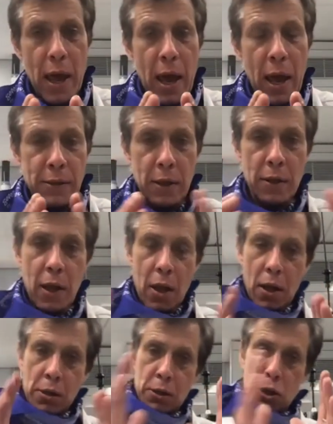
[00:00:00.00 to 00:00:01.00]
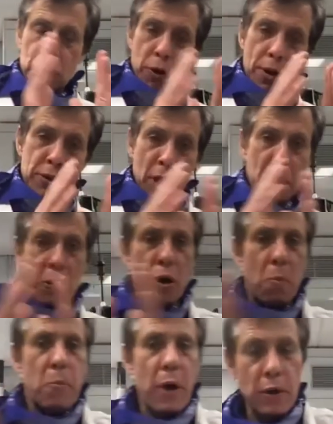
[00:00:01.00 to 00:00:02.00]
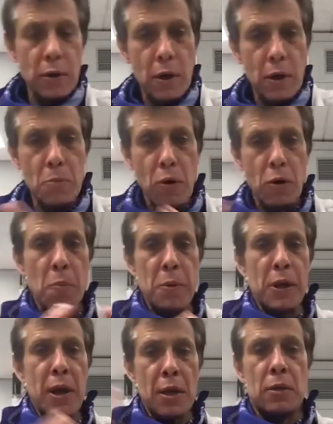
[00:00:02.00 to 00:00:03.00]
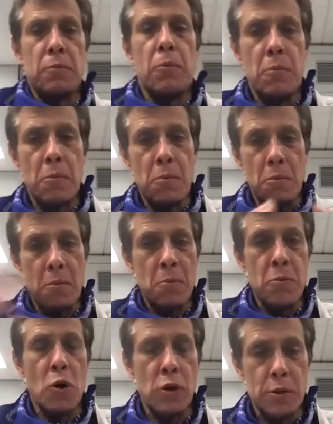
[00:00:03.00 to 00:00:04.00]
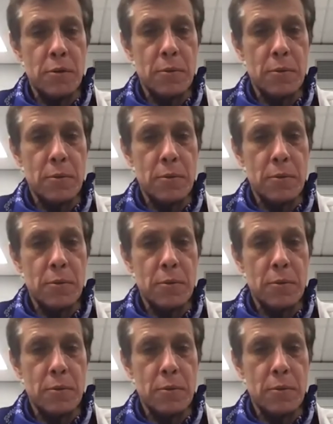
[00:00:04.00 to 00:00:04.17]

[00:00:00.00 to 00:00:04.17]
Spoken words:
And then the strains can be combined in more complicated words.